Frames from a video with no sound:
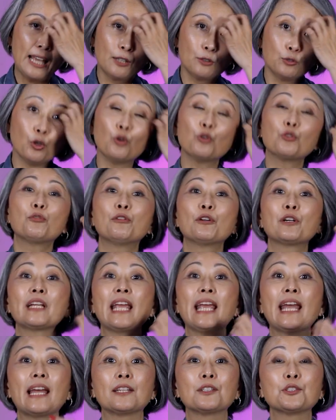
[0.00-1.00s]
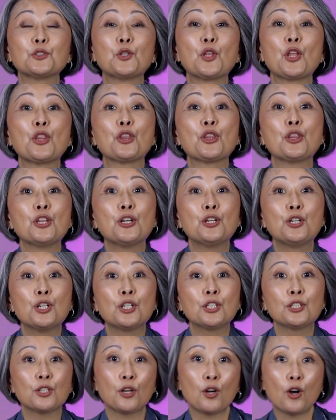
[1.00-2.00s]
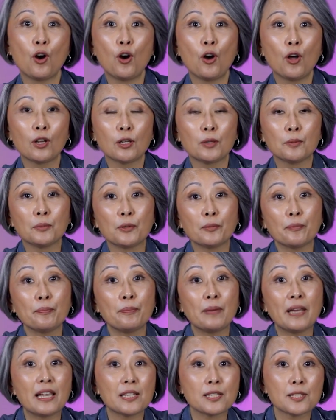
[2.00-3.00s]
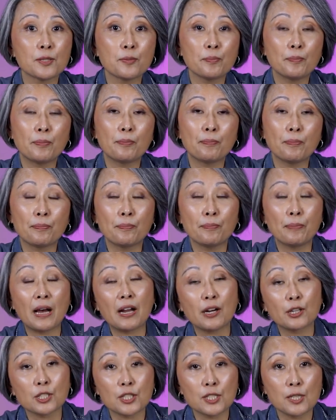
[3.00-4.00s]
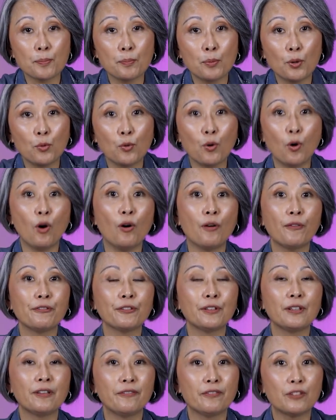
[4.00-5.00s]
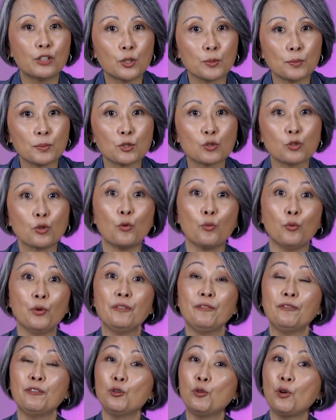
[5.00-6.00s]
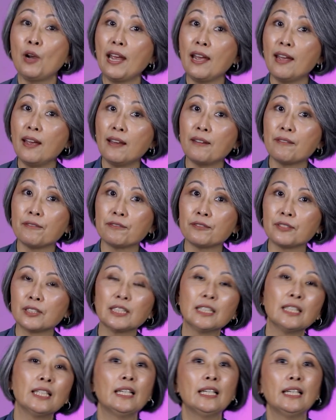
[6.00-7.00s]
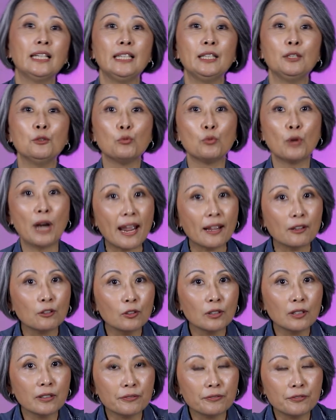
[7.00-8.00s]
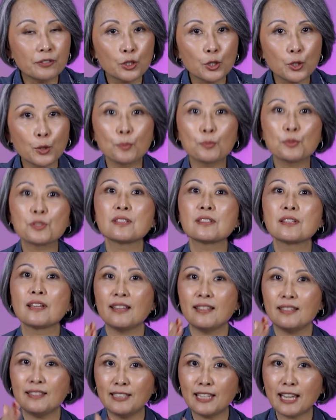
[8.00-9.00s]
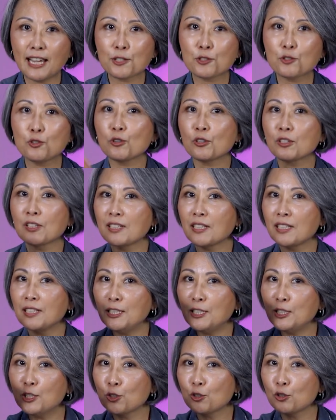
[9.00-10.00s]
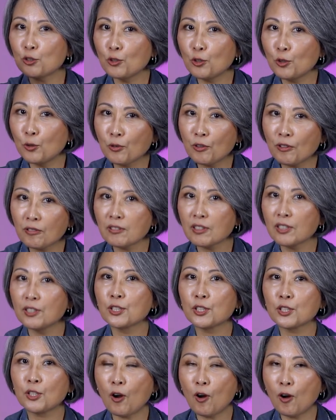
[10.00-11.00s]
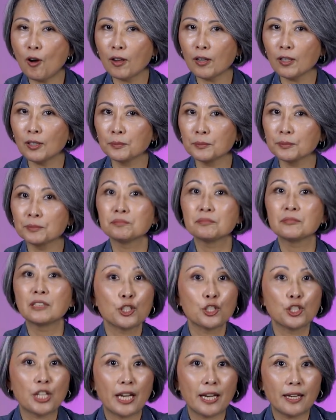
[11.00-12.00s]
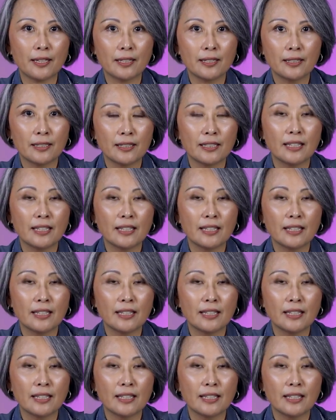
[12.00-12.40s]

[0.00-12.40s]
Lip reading: Don't forget the third column, past participle of the verbs. So if you have irregular verbs, yes, you're gonna need to know the third column. Check